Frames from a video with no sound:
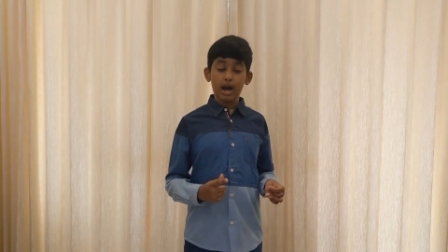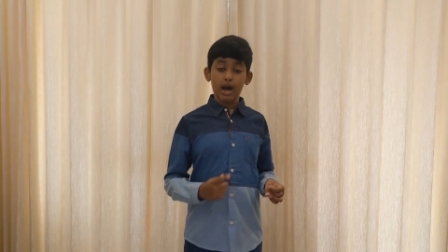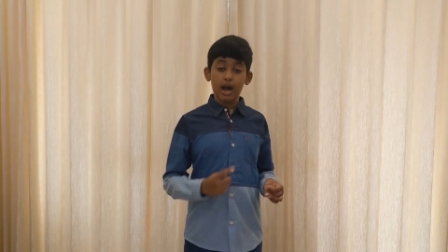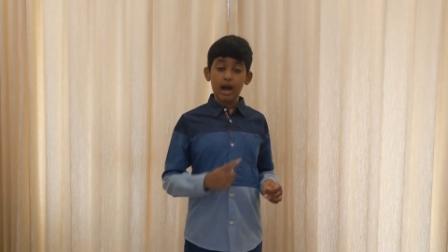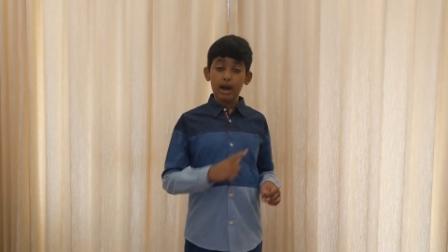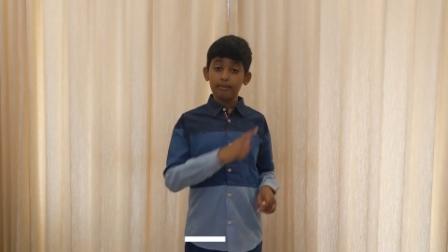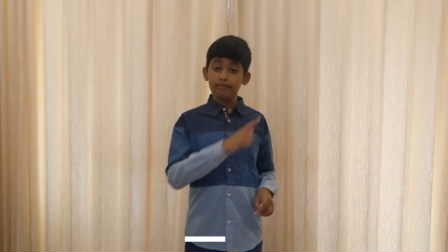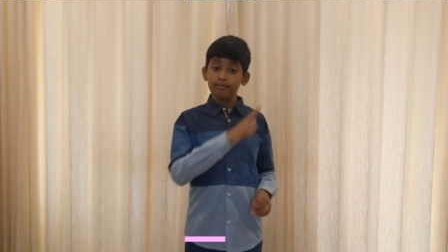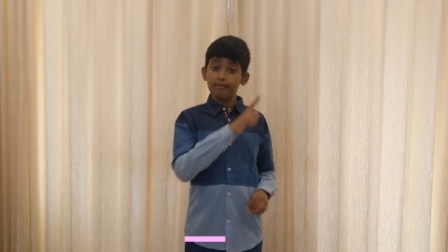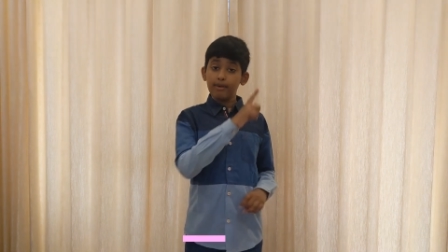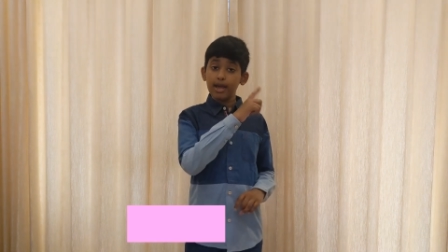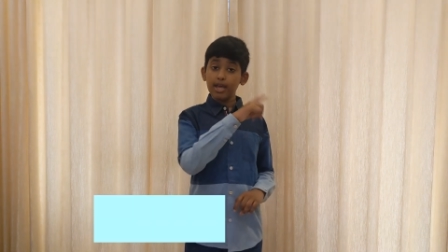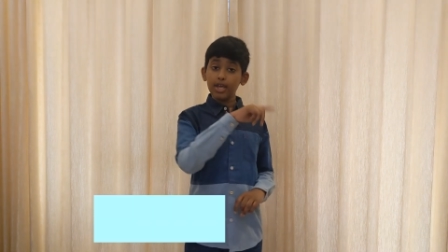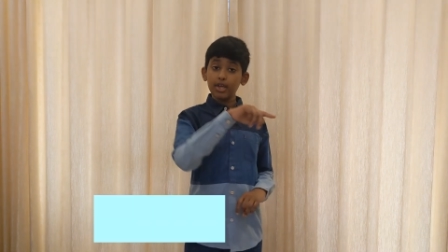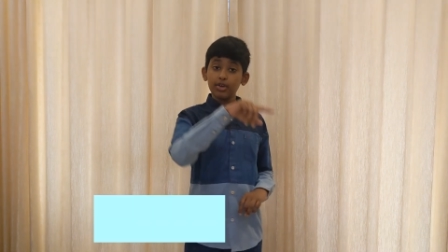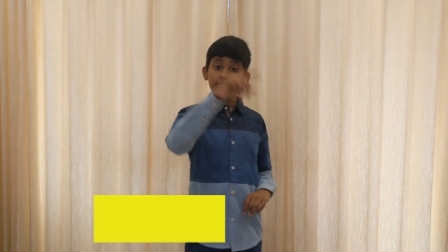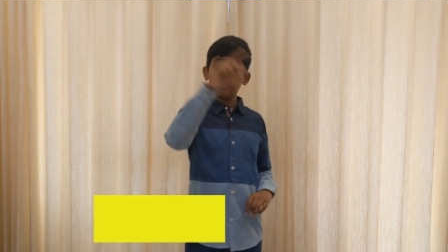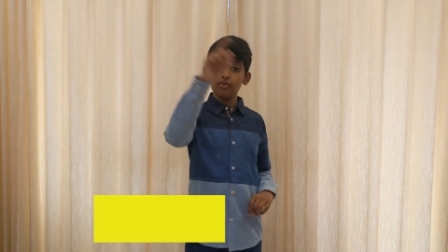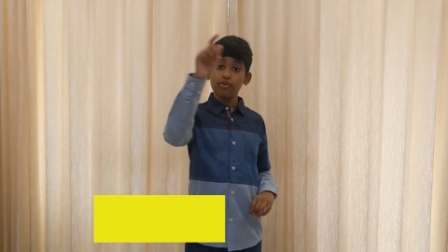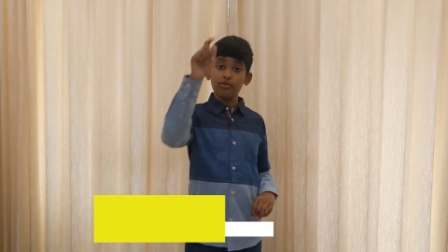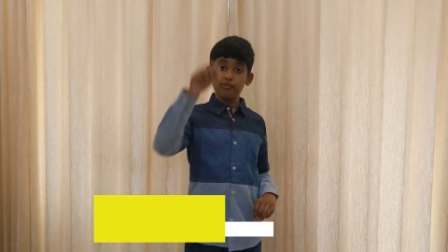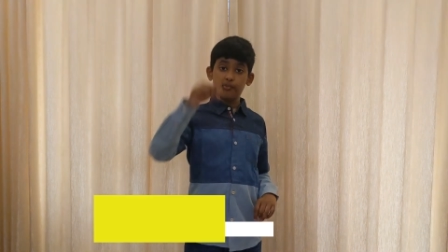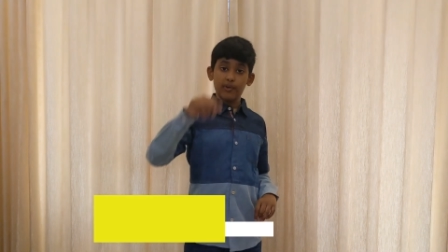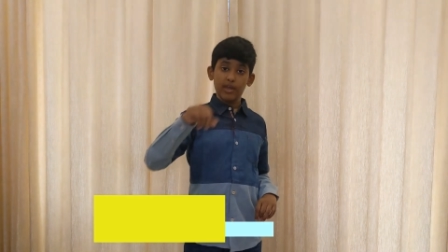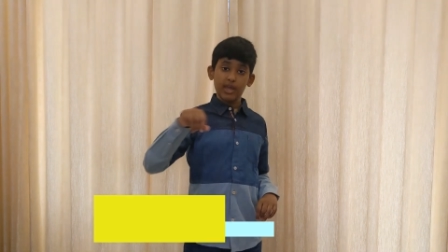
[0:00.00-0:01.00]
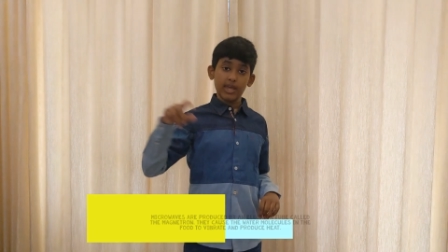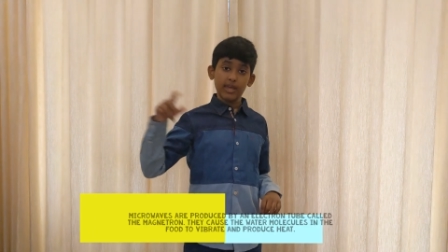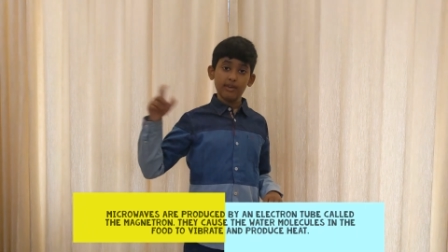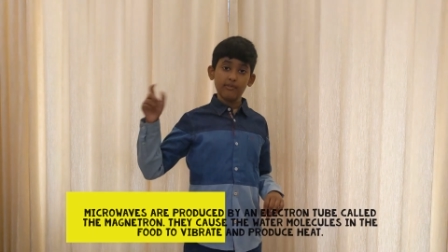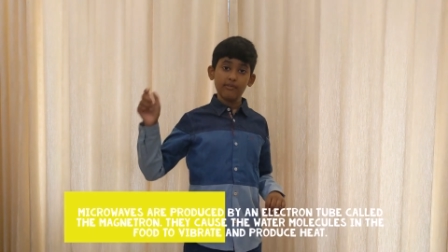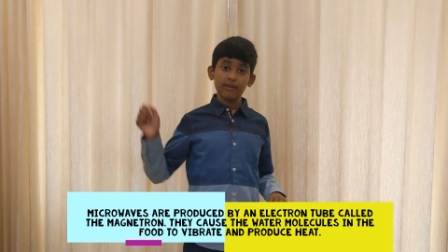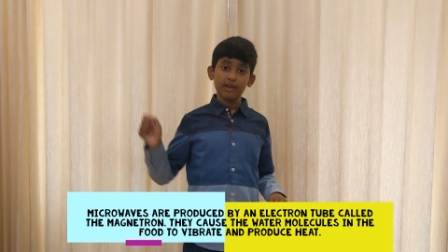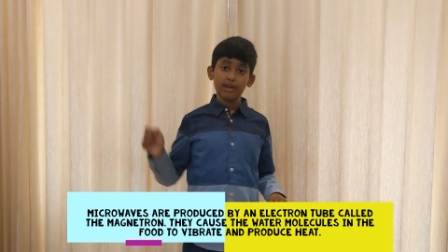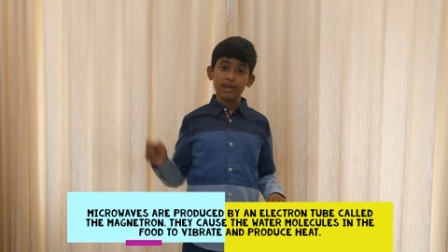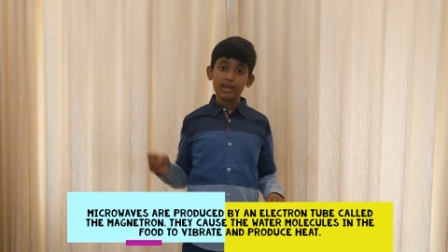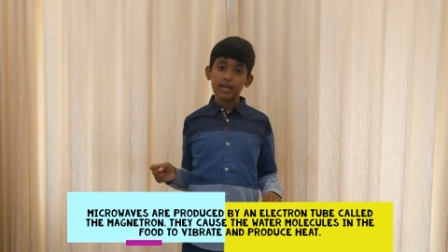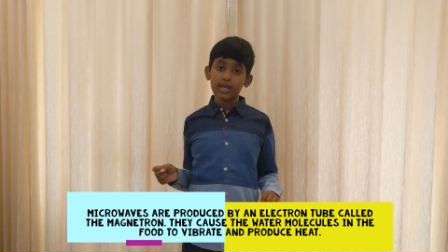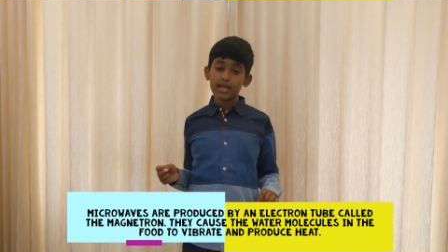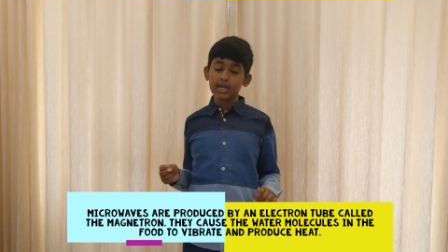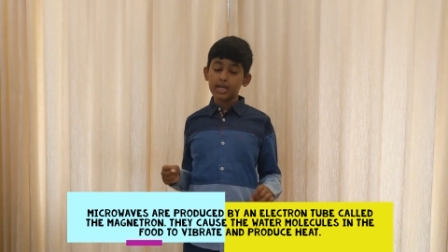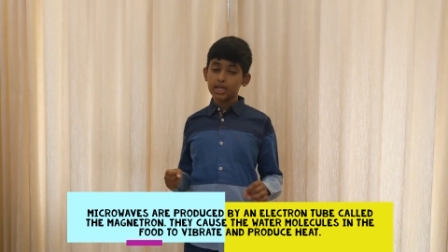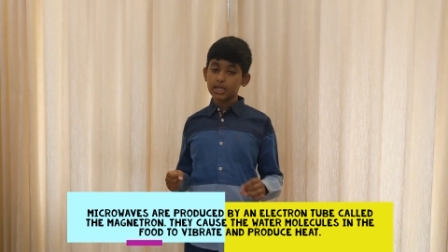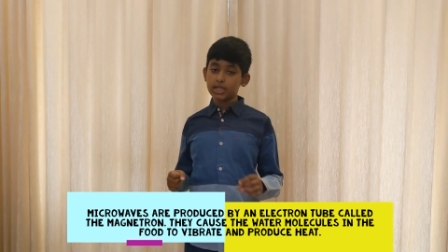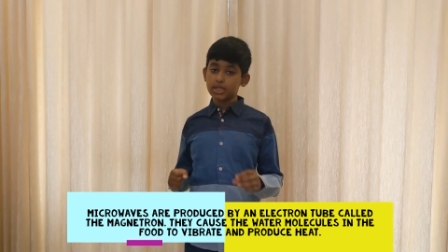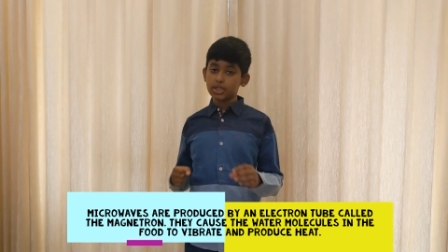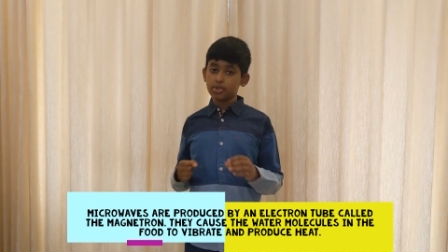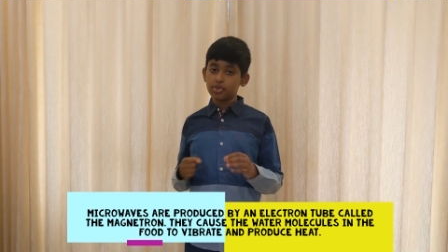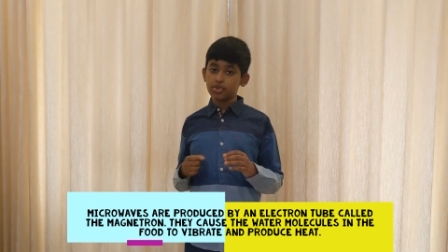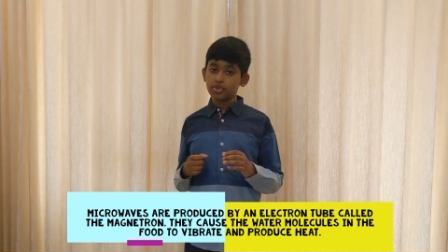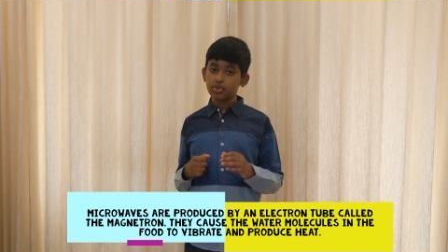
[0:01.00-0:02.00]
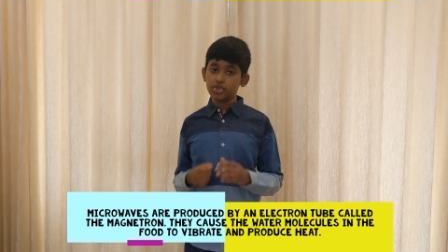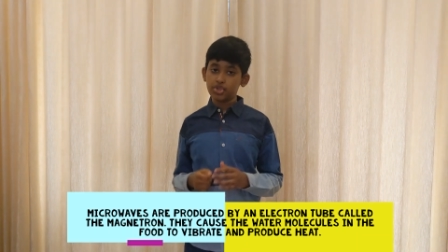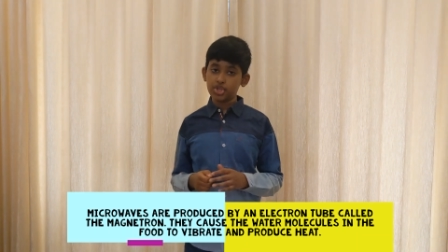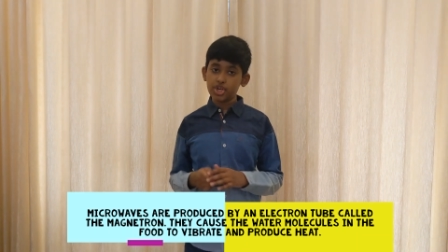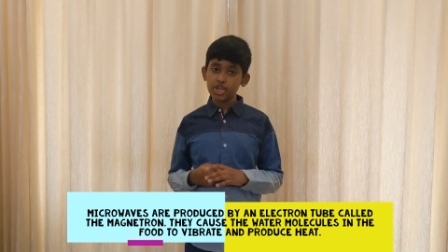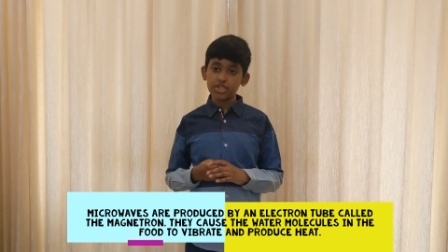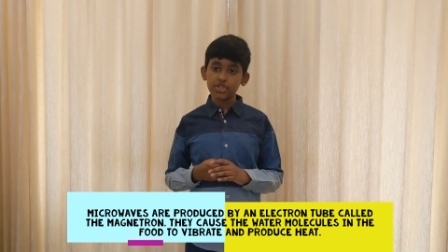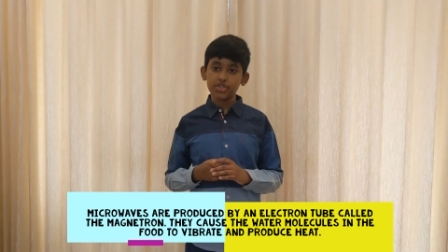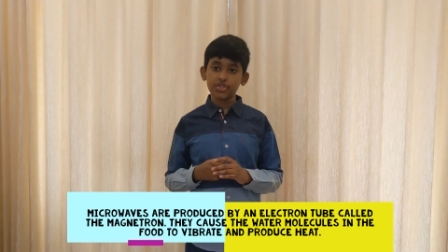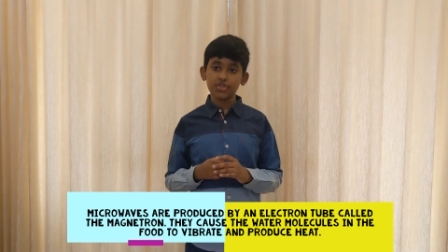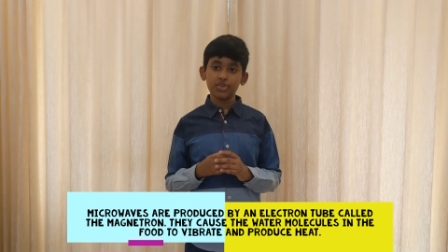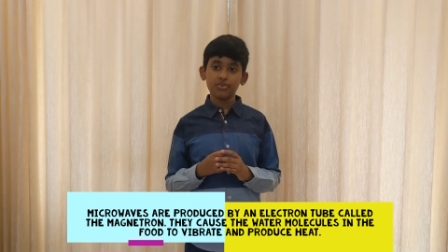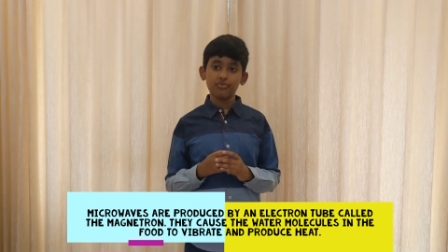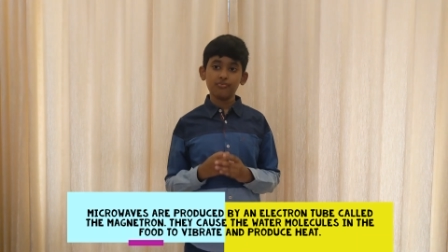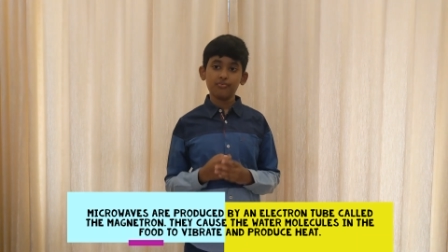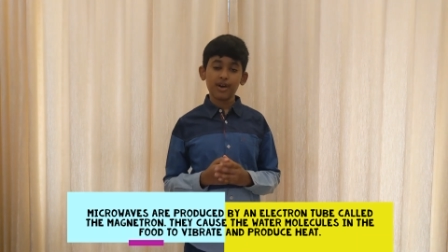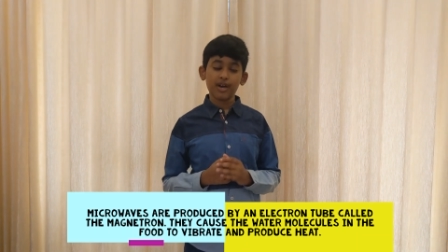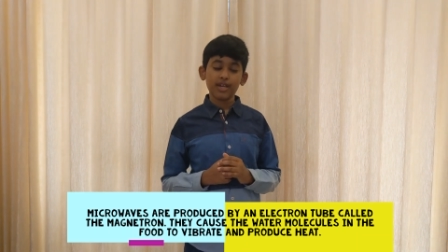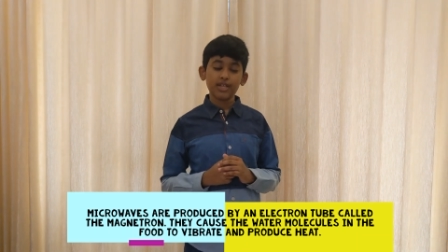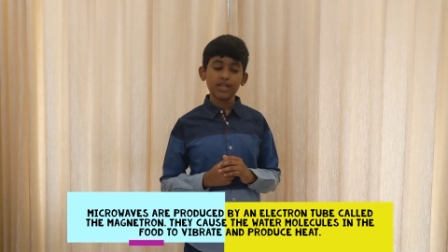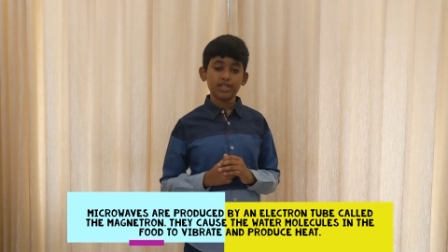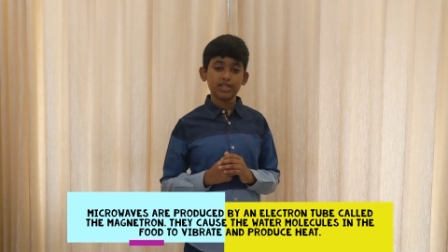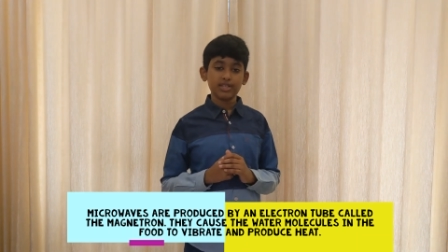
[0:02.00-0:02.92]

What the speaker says: a microwave is just the right